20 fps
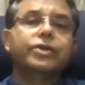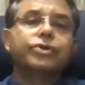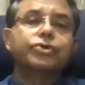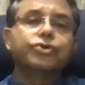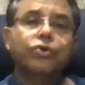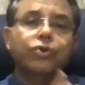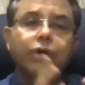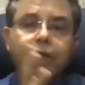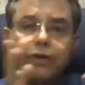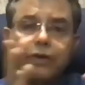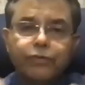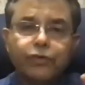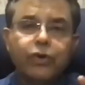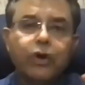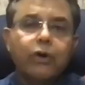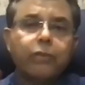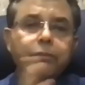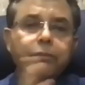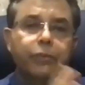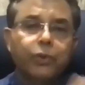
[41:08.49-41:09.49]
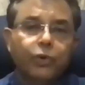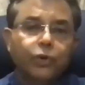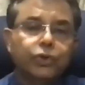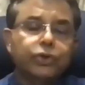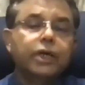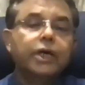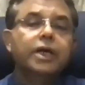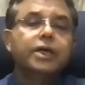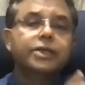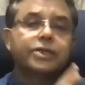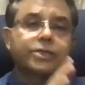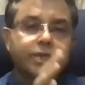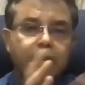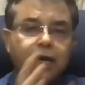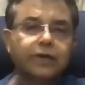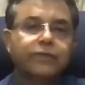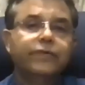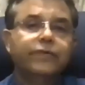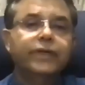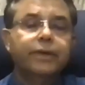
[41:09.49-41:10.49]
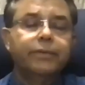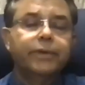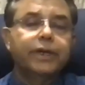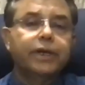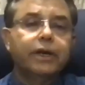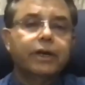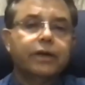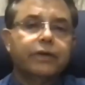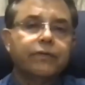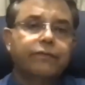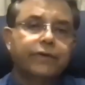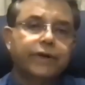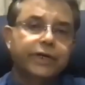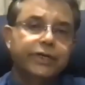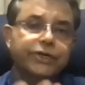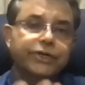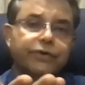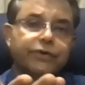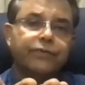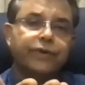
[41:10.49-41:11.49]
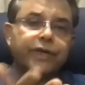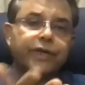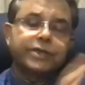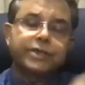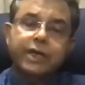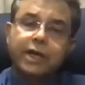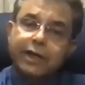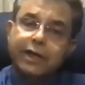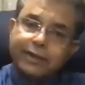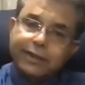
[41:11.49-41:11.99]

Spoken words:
So if you have both, start with MNRF, resurface,